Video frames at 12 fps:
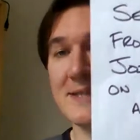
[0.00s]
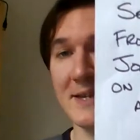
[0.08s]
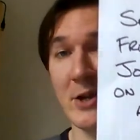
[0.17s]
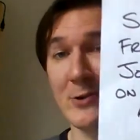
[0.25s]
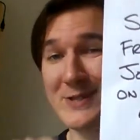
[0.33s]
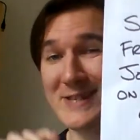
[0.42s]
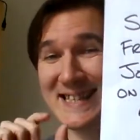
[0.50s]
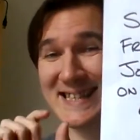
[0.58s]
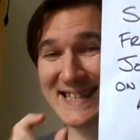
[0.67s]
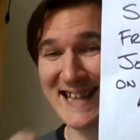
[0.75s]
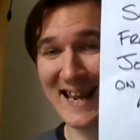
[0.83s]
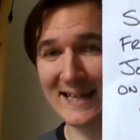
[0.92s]
it knows
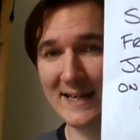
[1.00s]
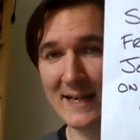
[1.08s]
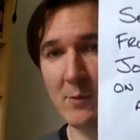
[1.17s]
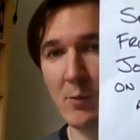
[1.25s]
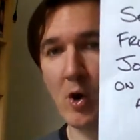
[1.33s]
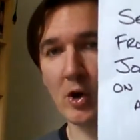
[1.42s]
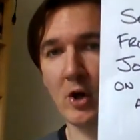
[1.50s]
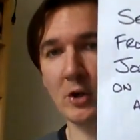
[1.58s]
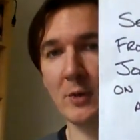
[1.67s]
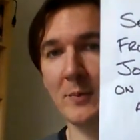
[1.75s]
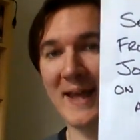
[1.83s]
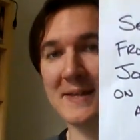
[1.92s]
exactly what
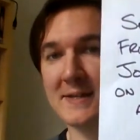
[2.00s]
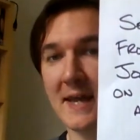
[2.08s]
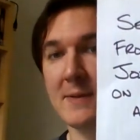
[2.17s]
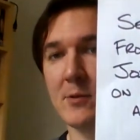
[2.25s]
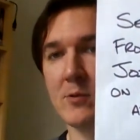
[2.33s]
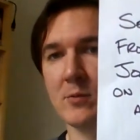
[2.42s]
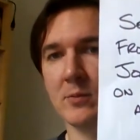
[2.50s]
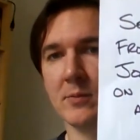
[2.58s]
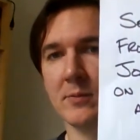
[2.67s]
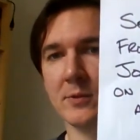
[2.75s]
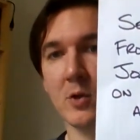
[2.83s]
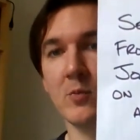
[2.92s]
column and table
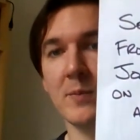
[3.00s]
you